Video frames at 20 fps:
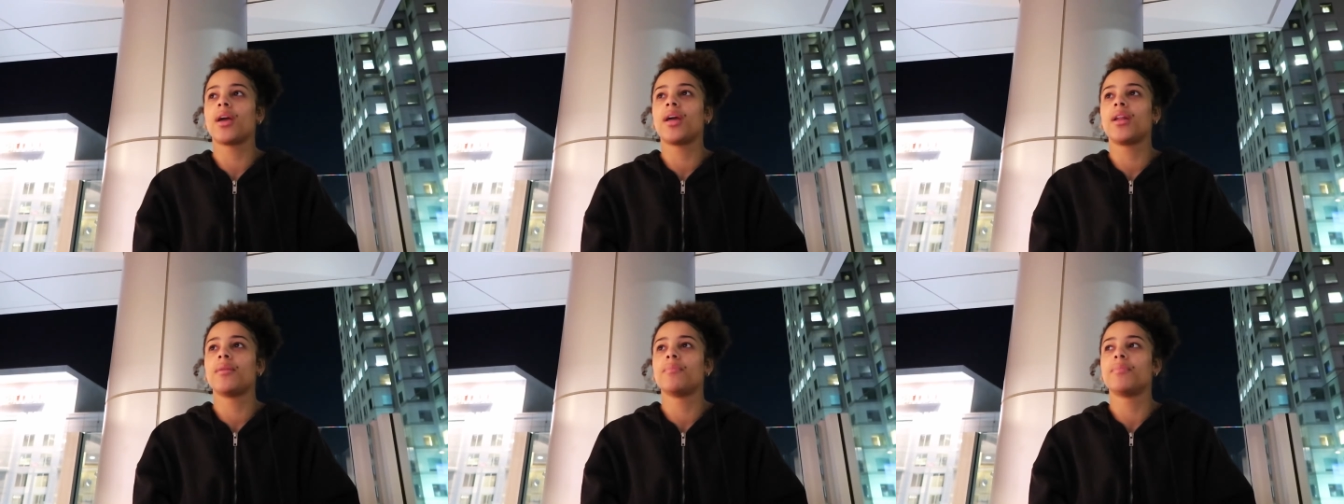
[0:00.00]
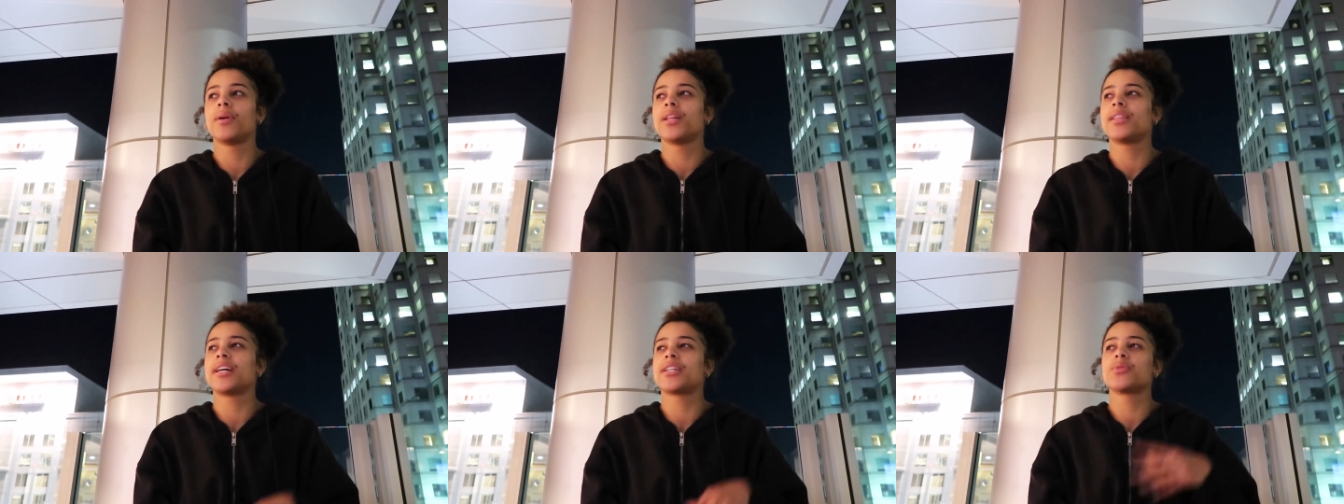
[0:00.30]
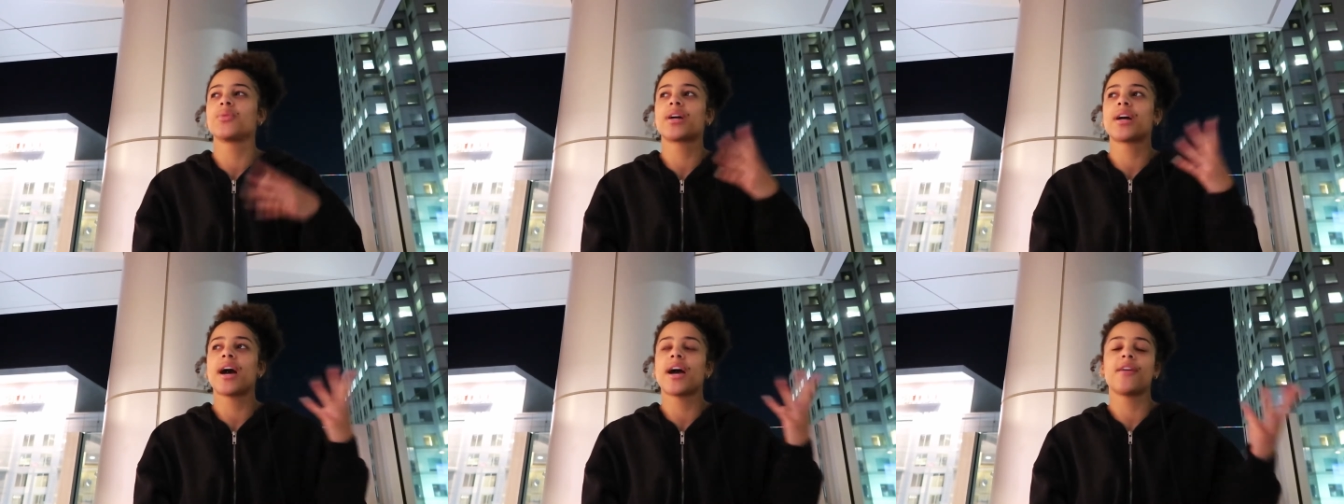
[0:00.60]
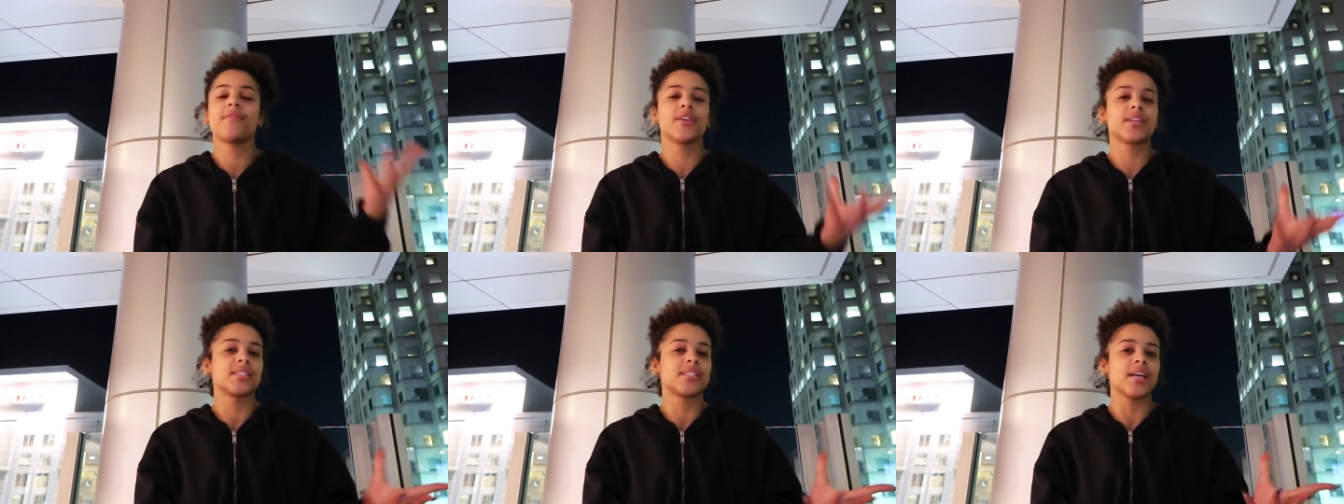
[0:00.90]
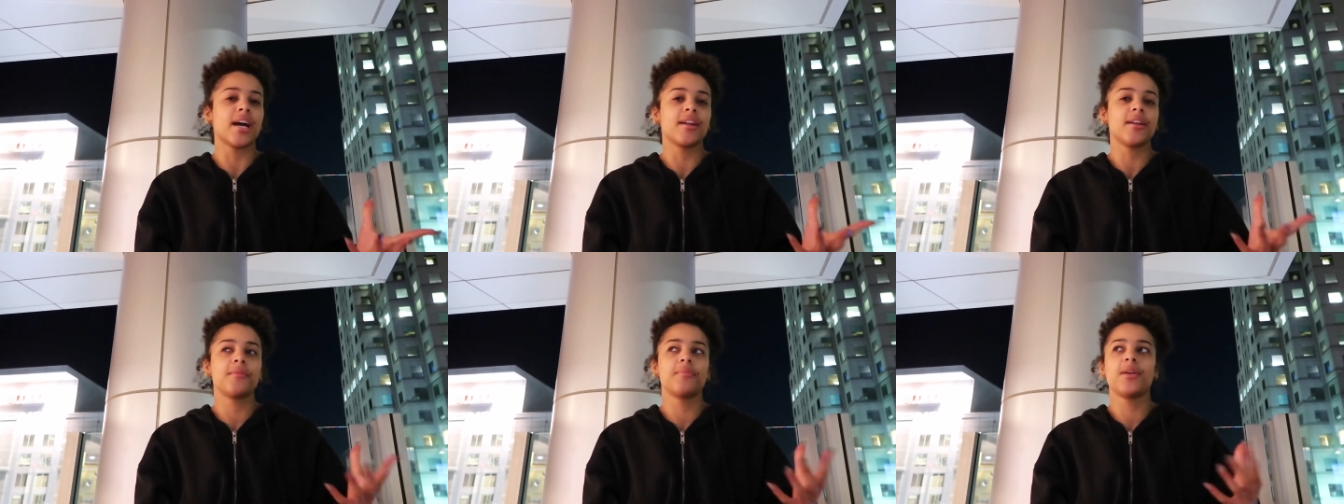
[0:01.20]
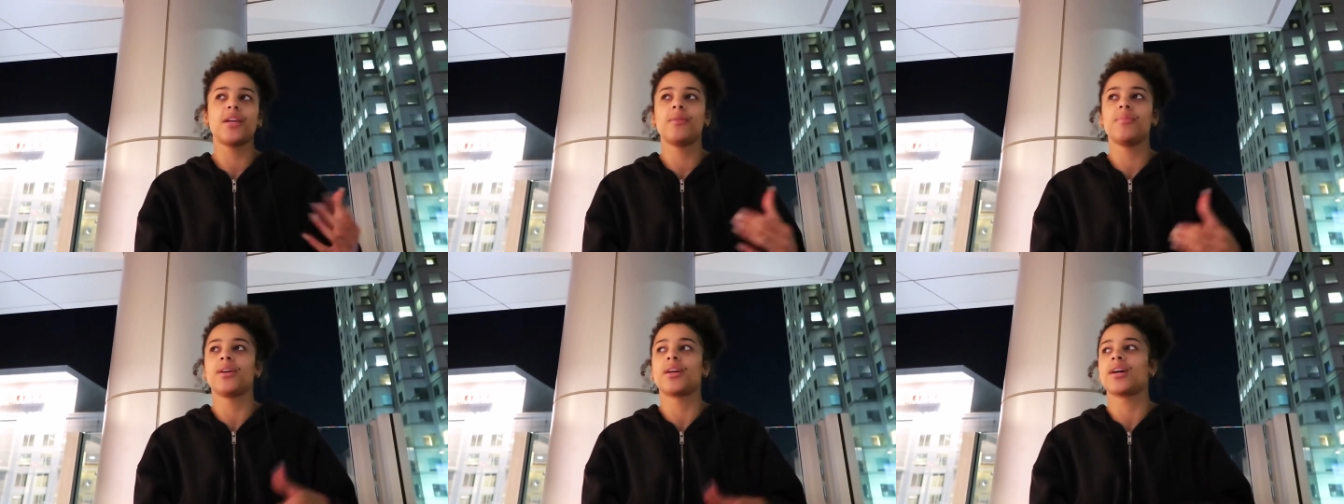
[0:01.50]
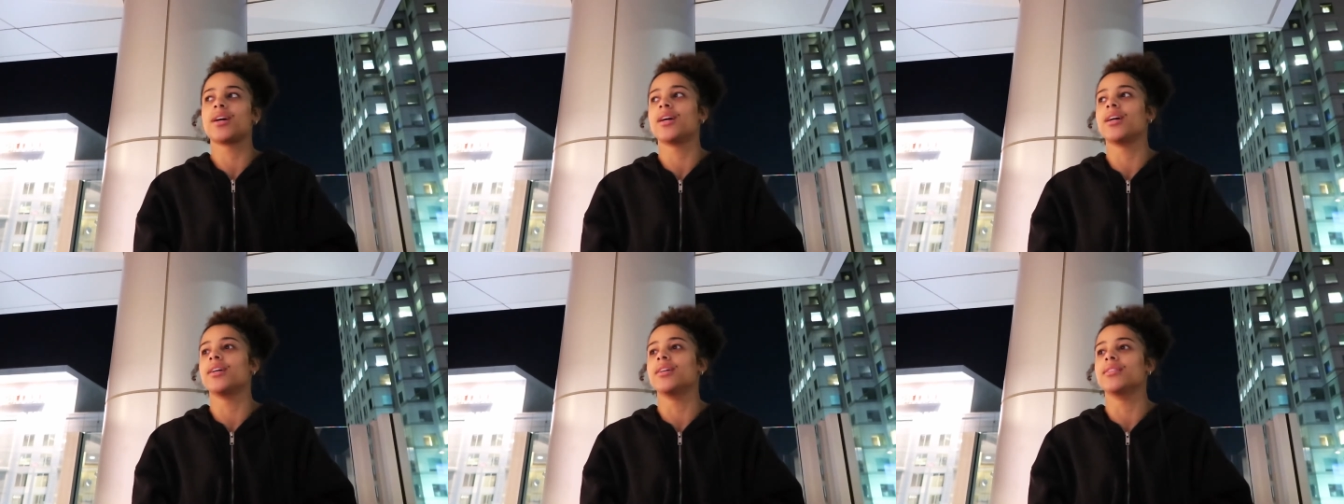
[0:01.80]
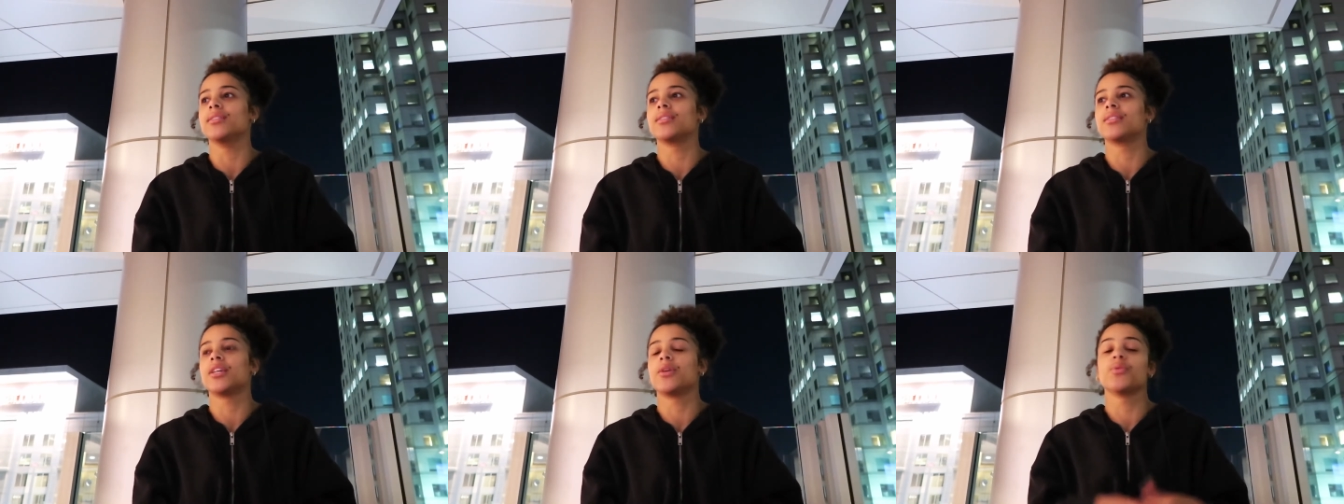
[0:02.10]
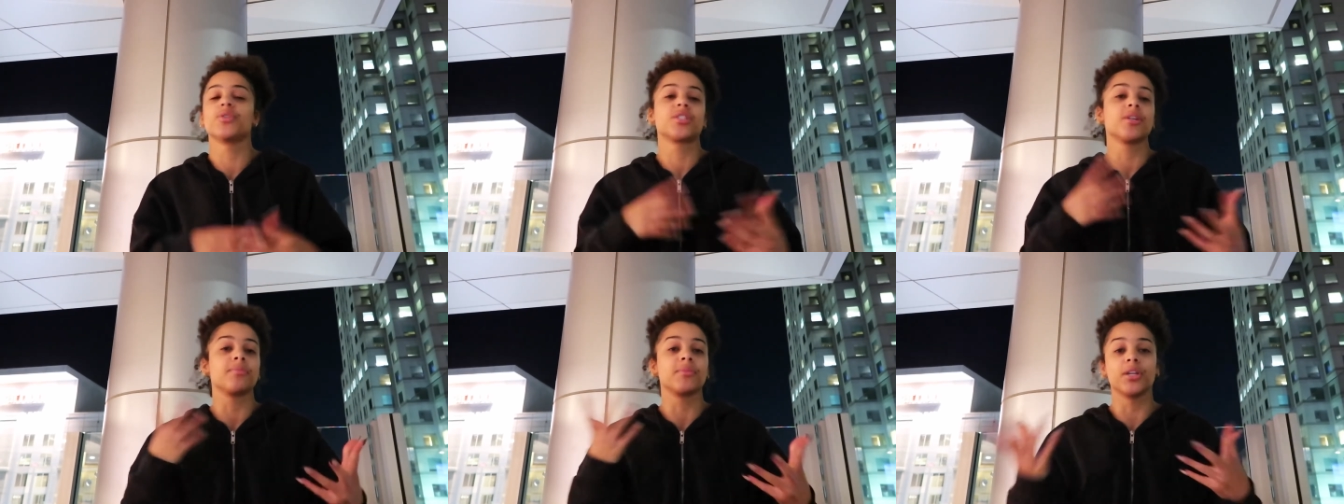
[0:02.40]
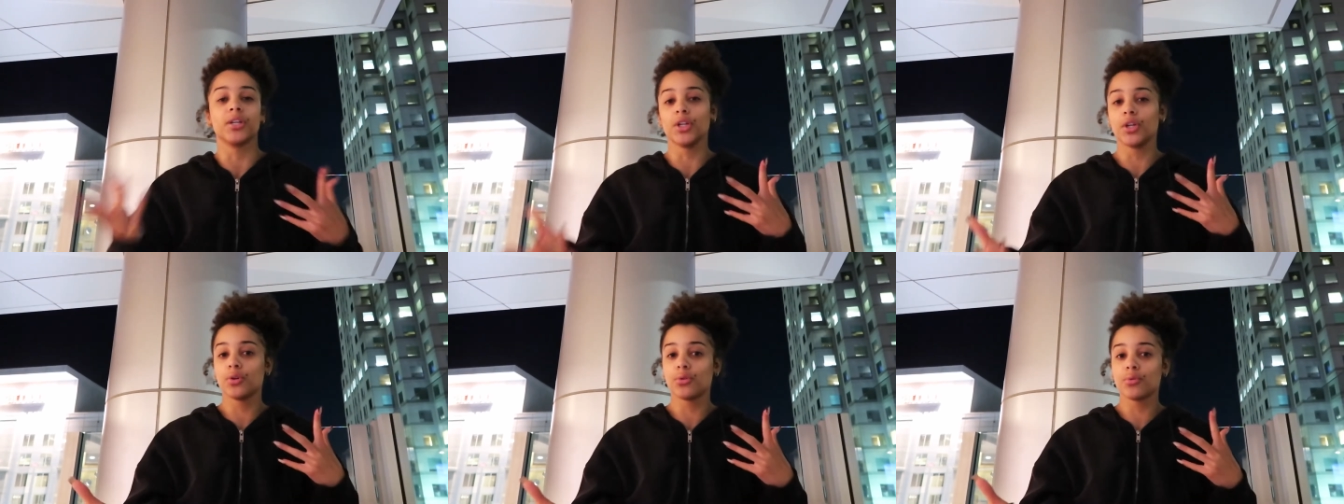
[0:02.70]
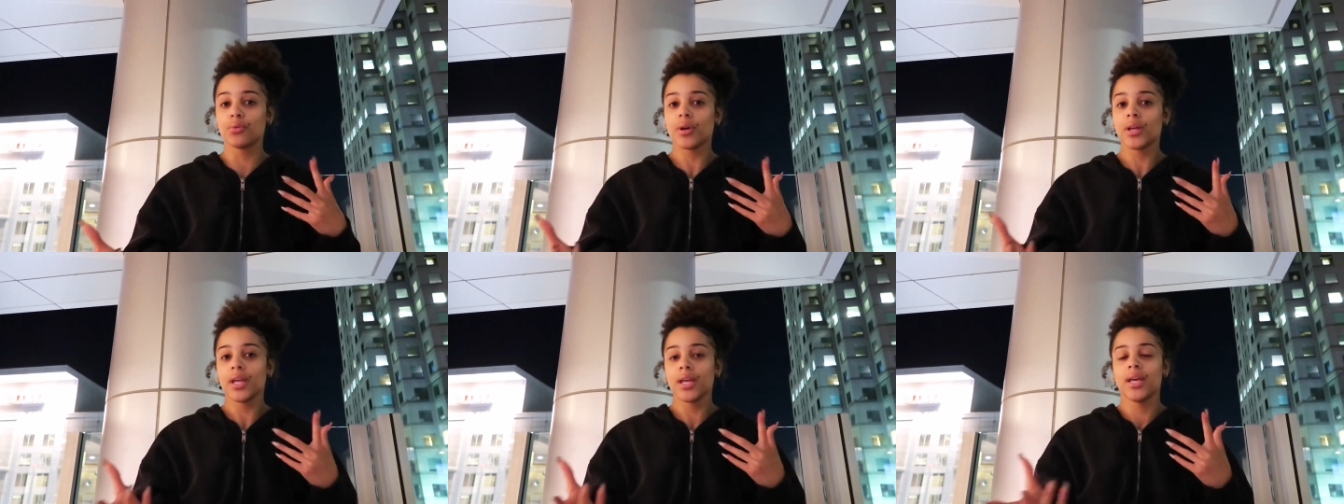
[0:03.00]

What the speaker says: it, but that's what kind of excited me because it was something new